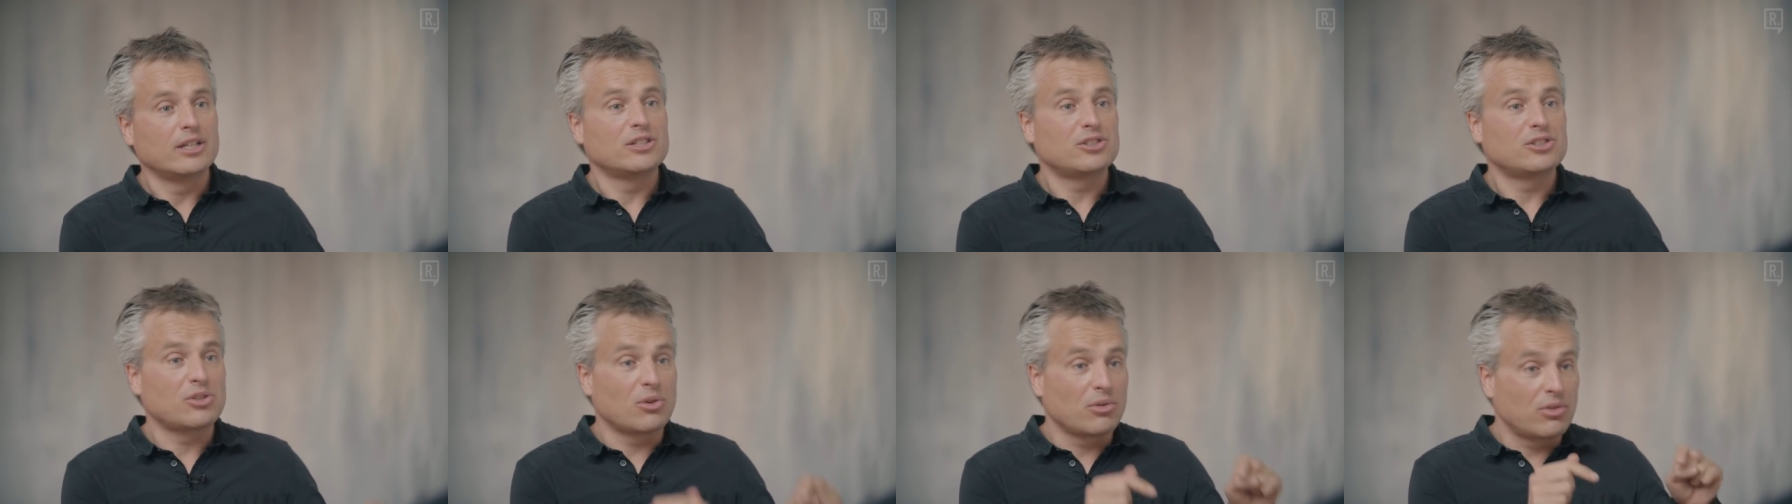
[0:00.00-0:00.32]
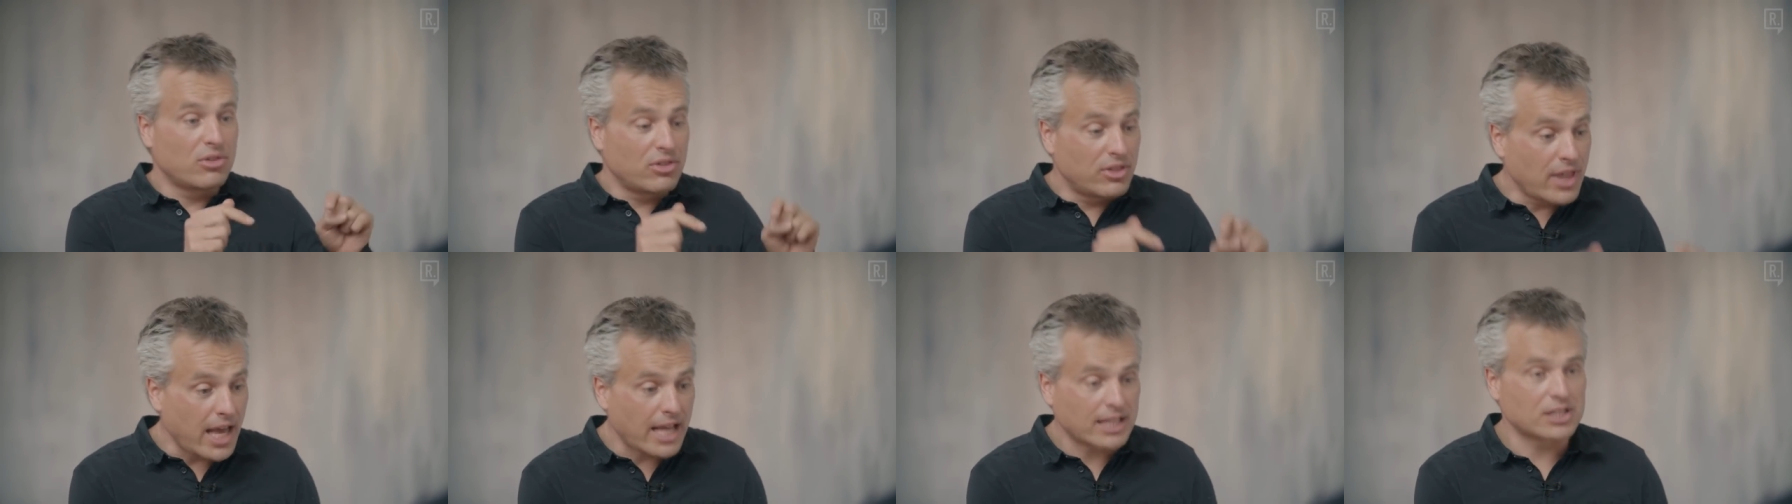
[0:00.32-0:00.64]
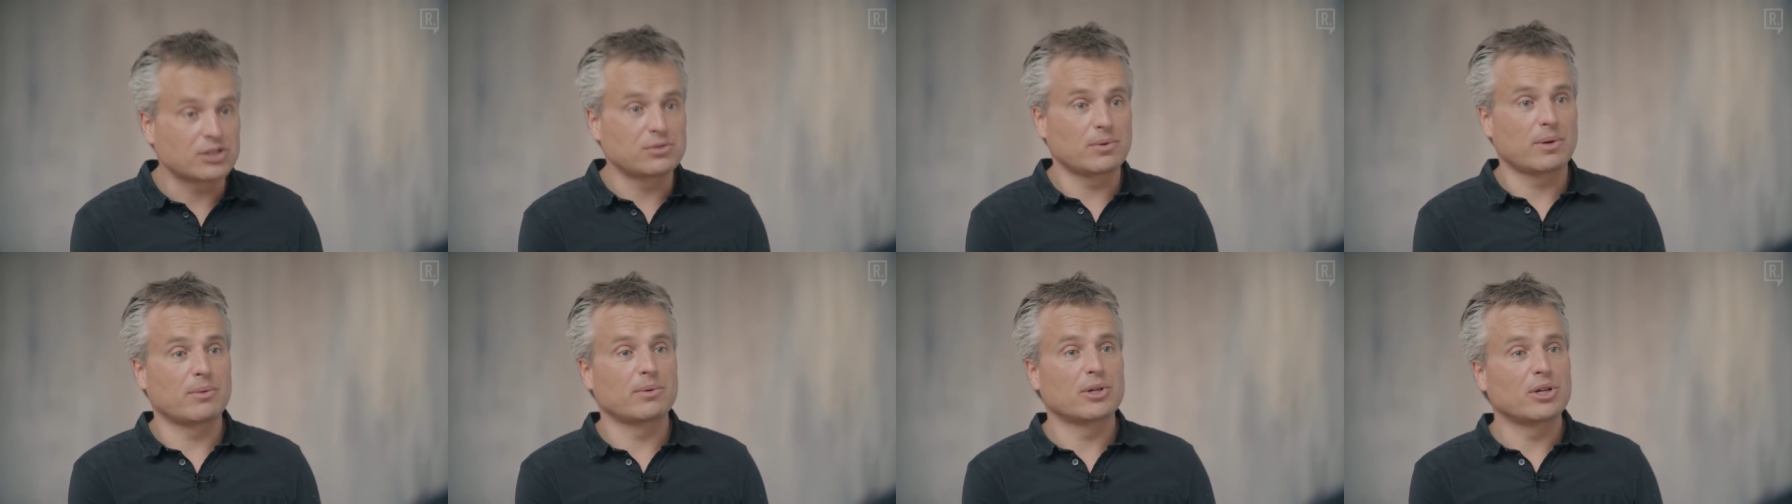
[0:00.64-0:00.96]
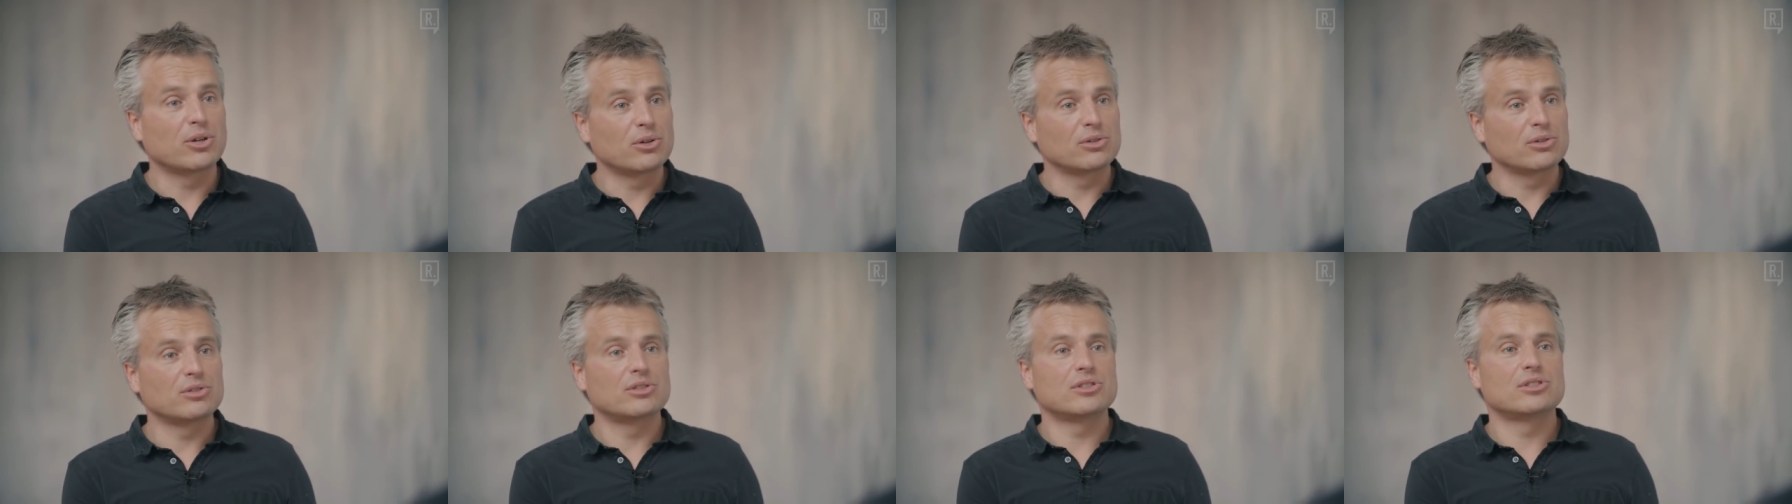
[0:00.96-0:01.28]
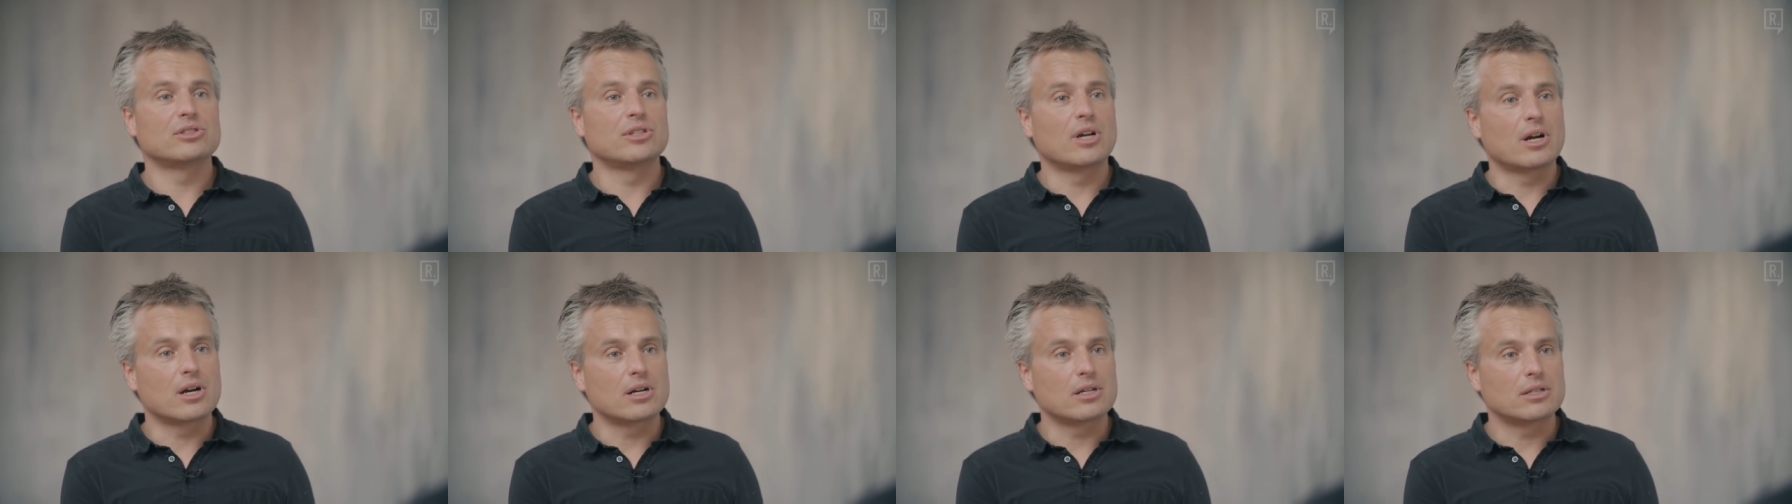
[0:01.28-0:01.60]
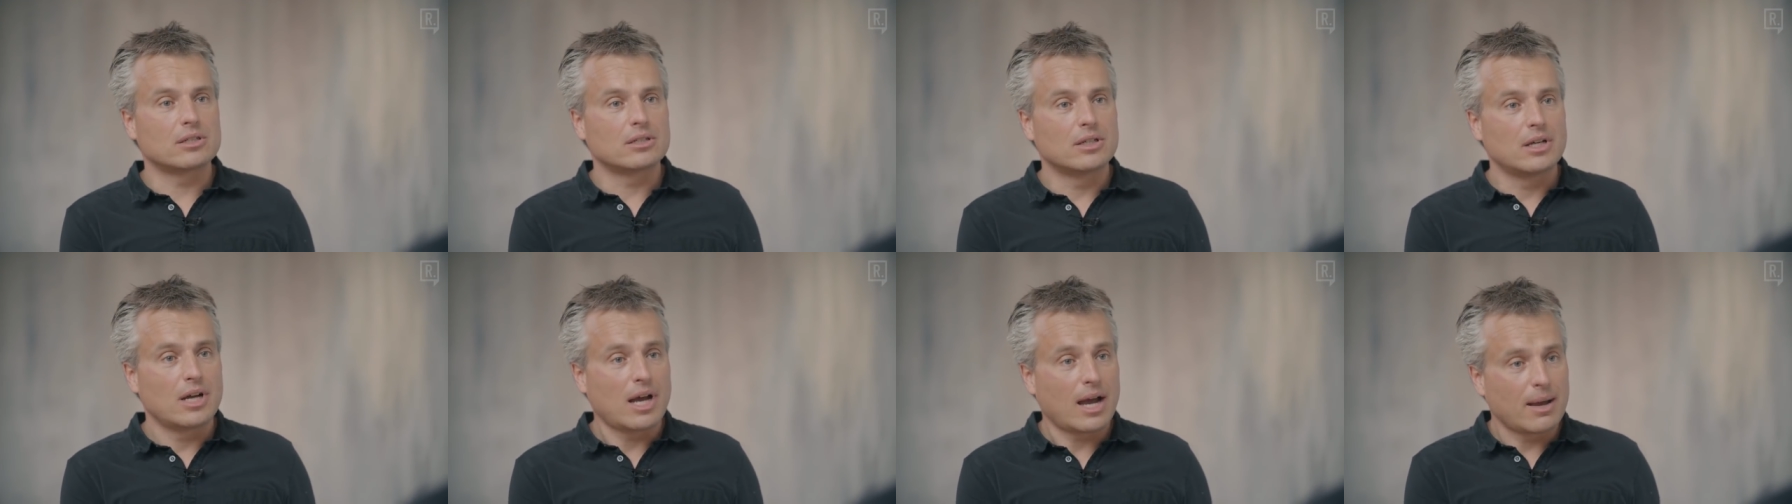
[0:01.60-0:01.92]
So that's where we're going to
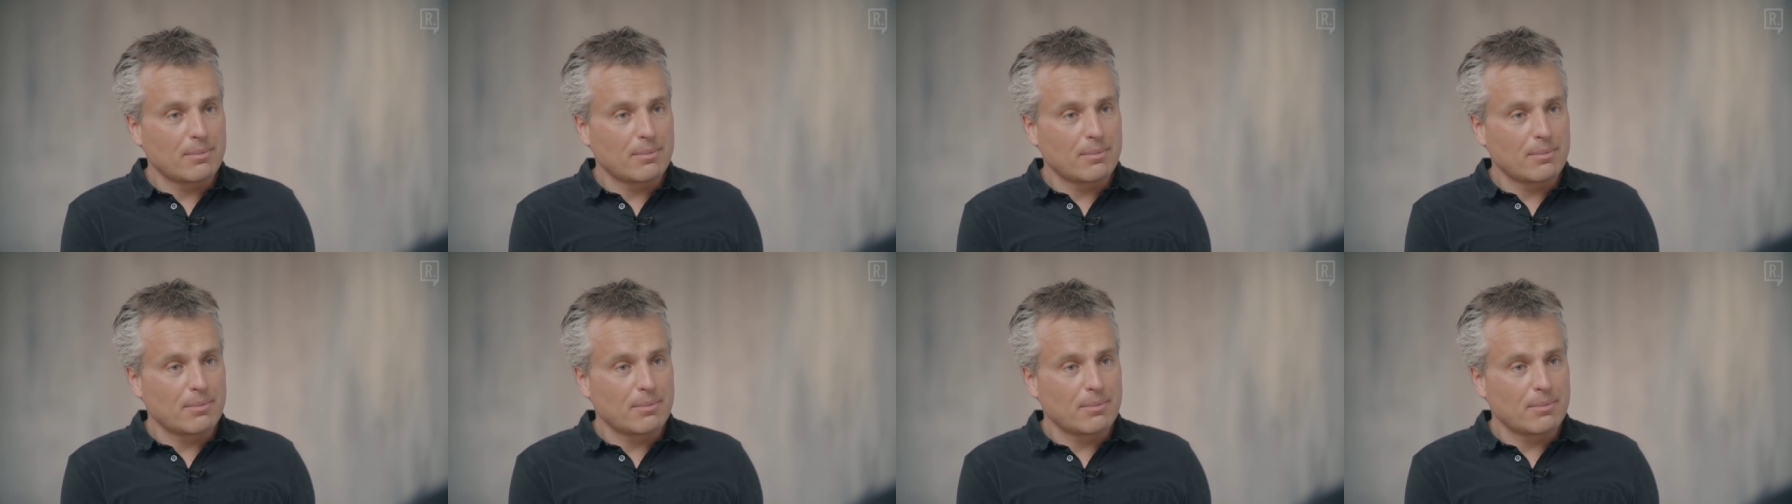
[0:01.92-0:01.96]
start.